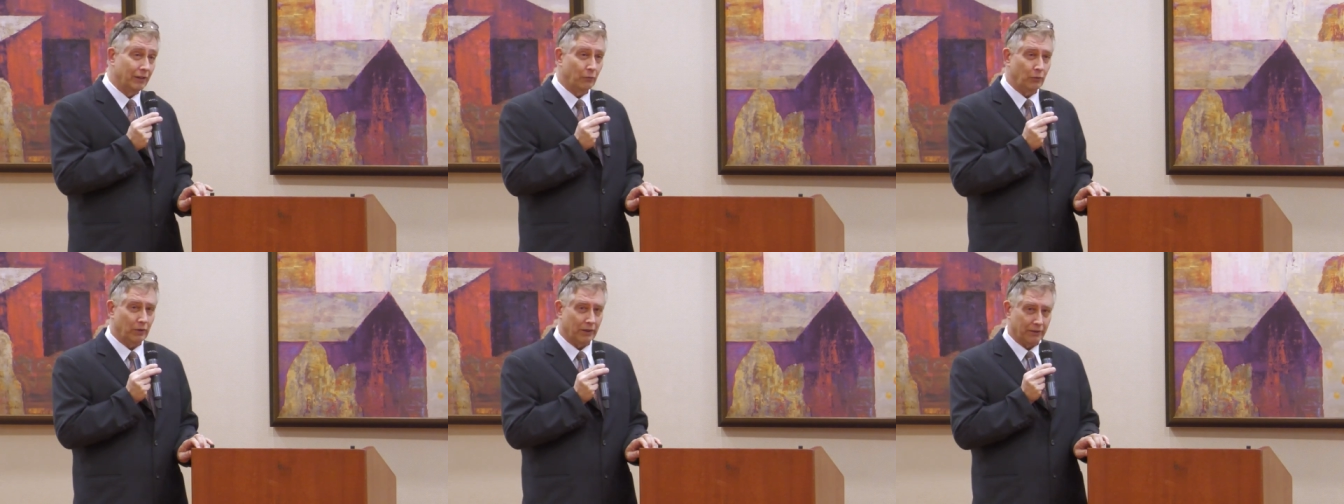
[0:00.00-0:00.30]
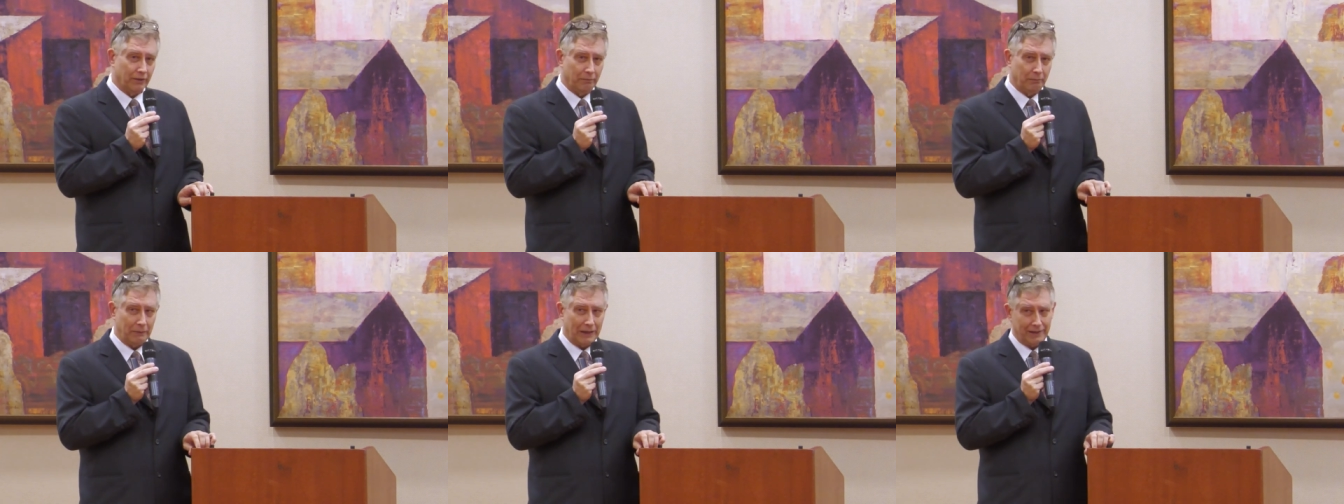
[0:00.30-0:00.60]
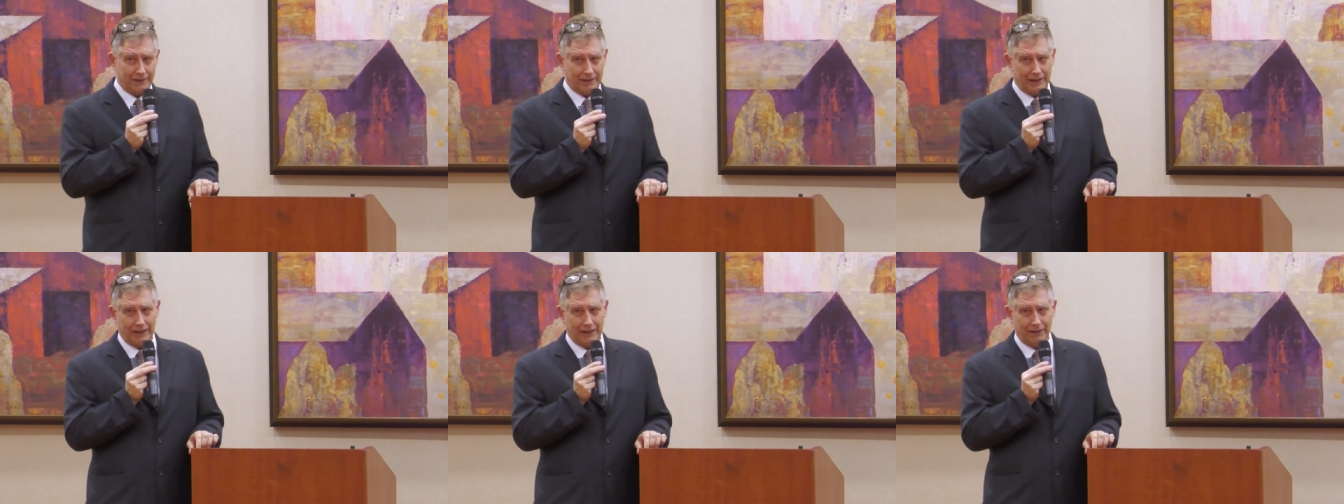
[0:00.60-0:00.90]
with
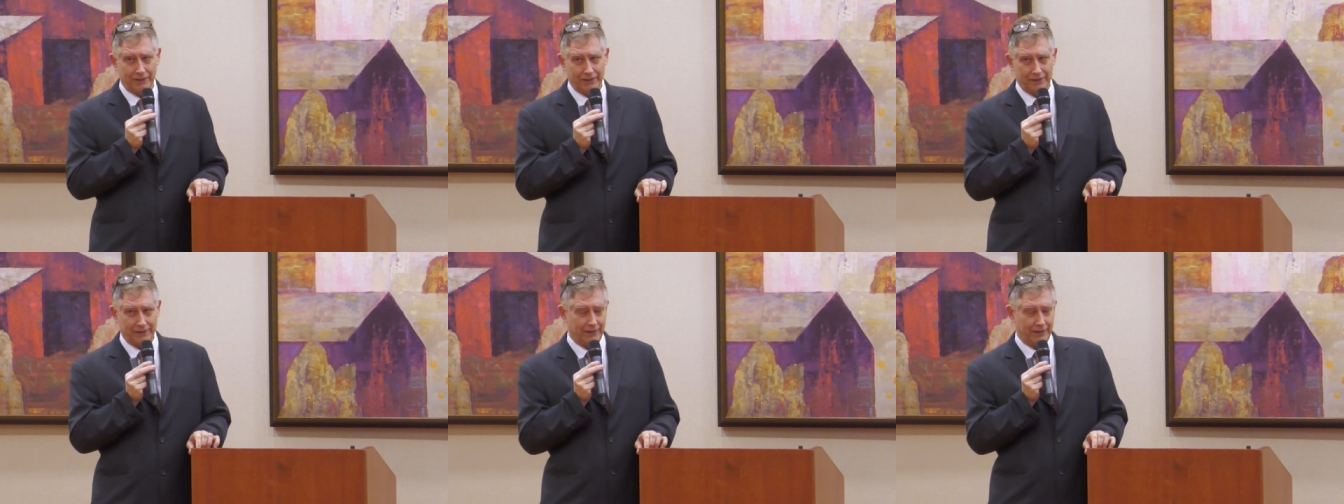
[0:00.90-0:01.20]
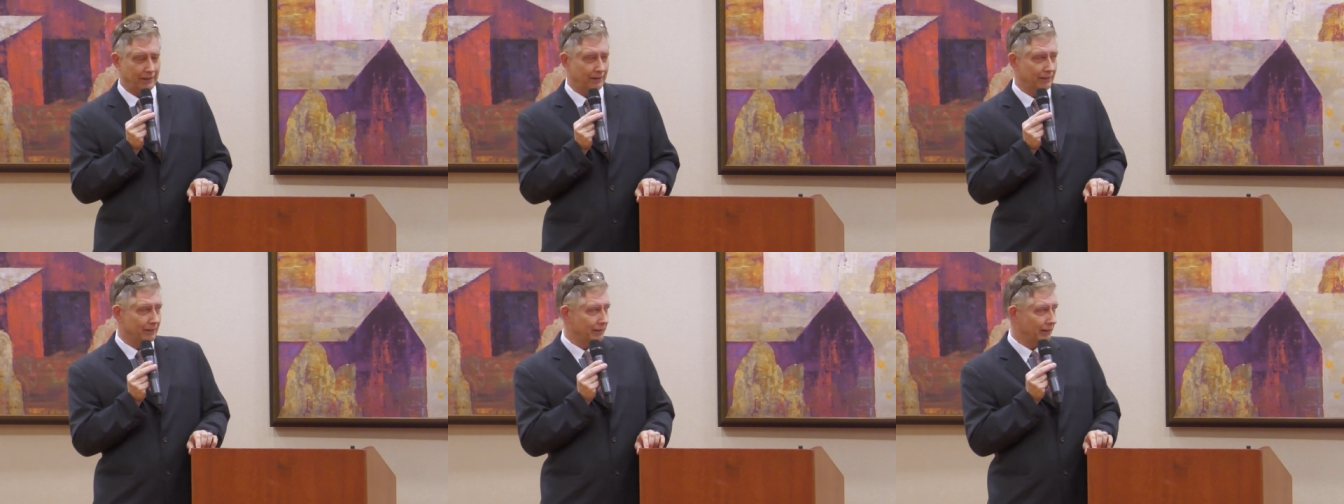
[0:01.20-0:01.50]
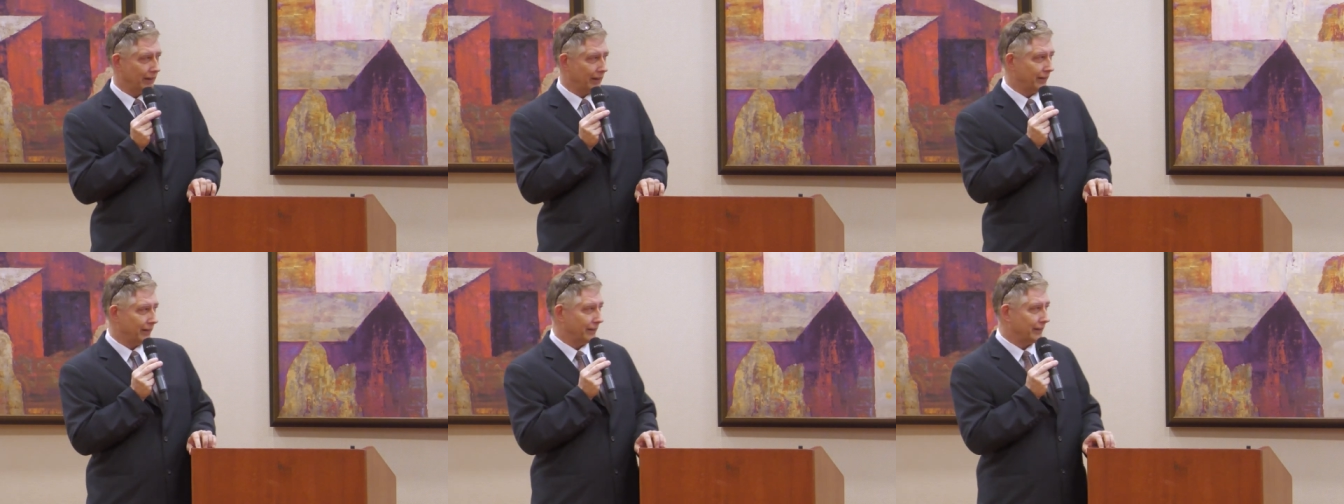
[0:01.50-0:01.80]
mad cow disease
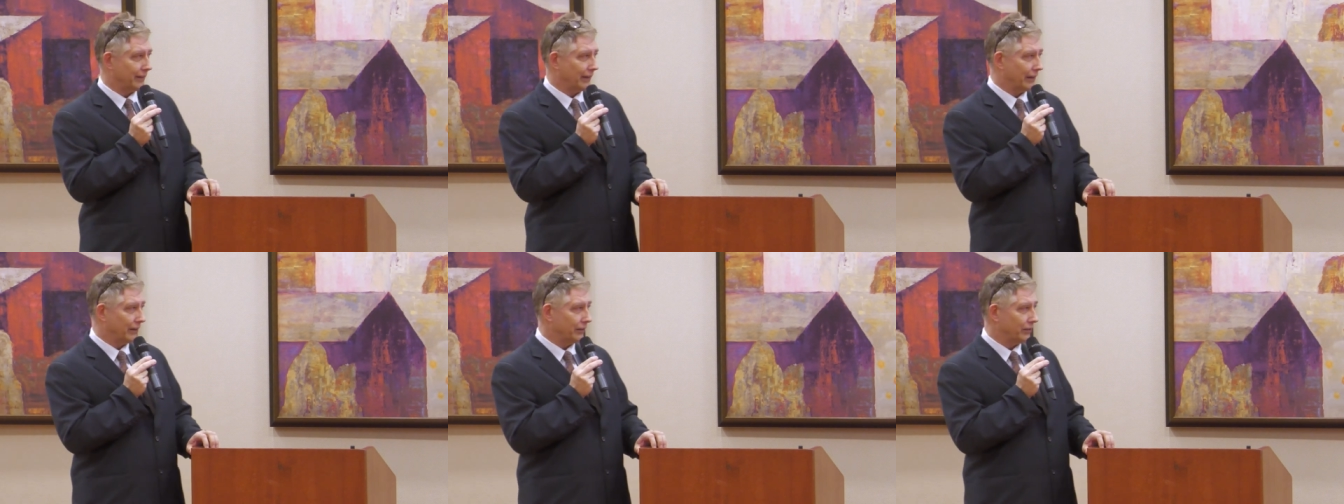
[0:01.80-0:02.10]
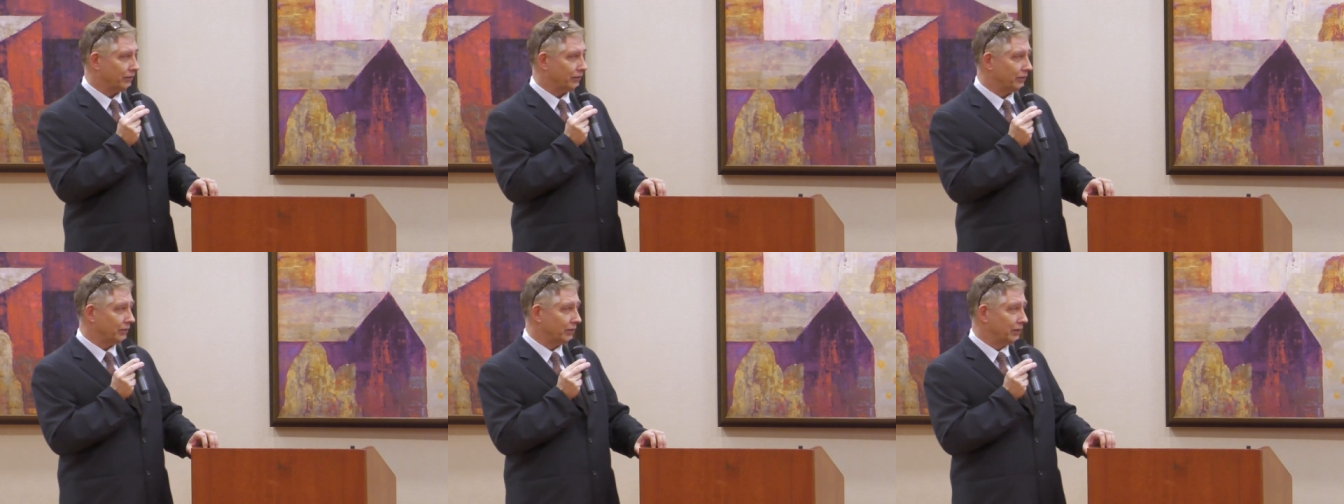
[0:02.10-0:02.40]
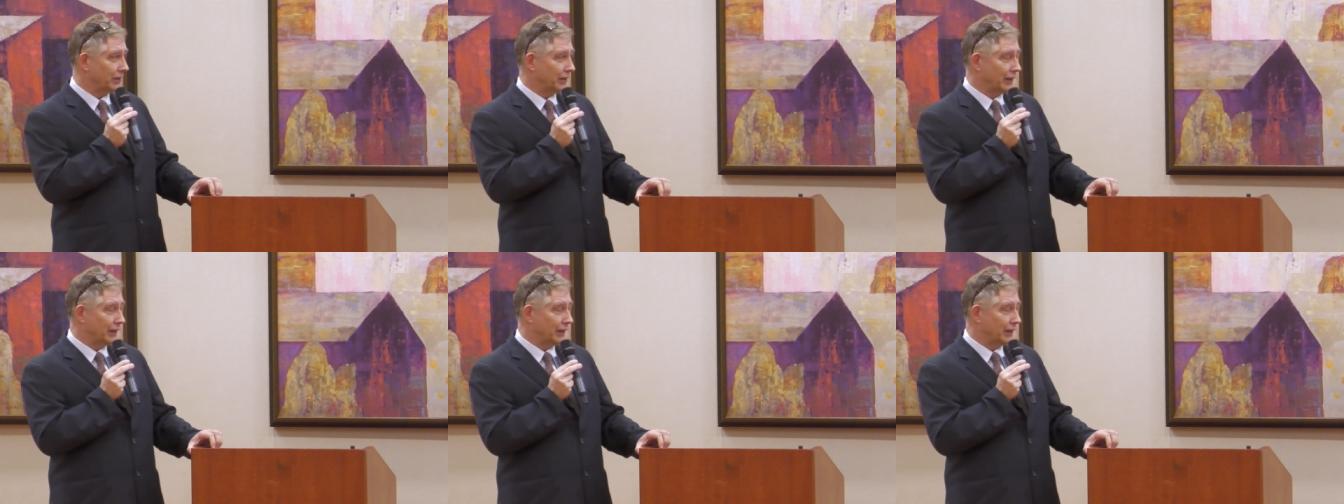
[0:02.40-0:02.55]
like it sounds.